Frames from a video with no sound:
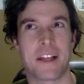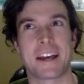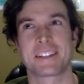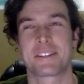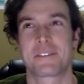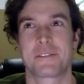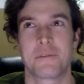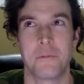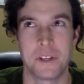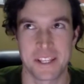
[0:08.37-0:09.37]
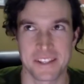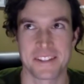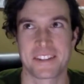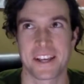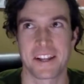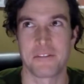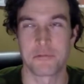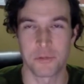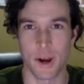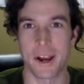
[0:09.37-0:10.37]
last week is kind of
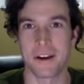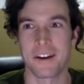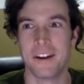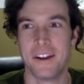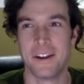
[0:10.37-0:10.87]
prior